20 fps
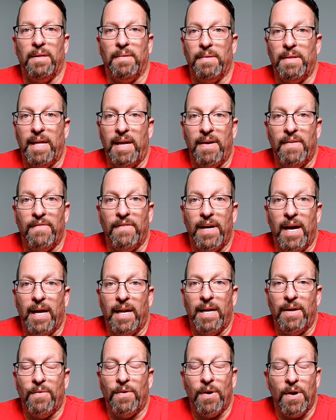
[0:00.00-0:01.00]
They have
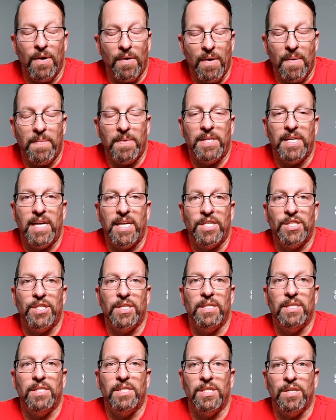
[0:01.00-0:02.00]
got a great
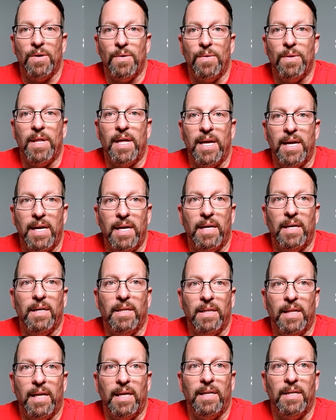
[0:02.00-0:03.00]
reputation, so
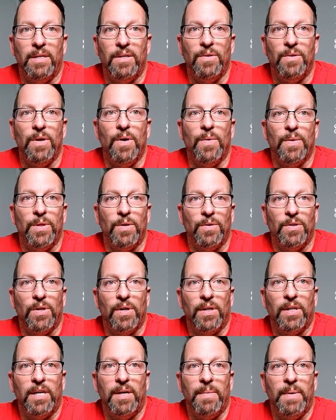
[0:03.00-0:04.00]
they do know what they're
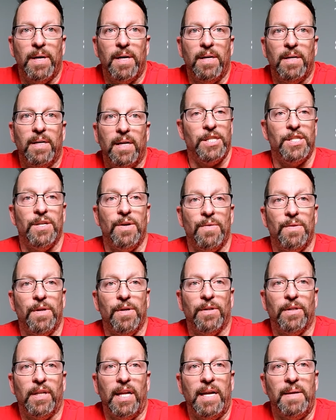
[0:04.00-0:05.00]
talking about. And so
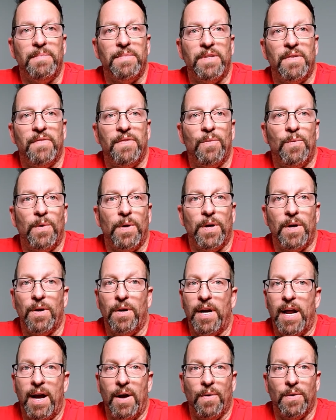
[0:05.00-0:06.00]
their claims of the
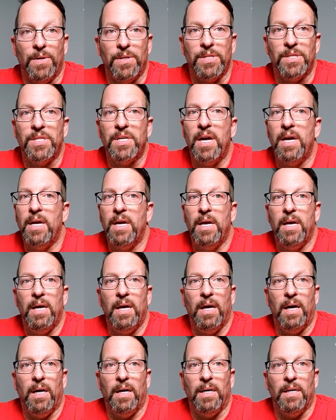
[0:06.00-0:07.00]
100 hours
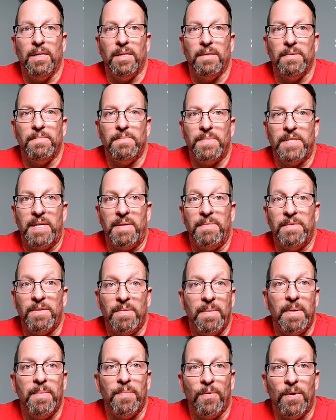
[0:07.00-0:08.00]

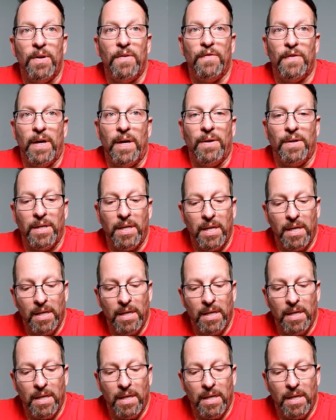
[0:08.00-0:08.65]
seems to be pretty founded.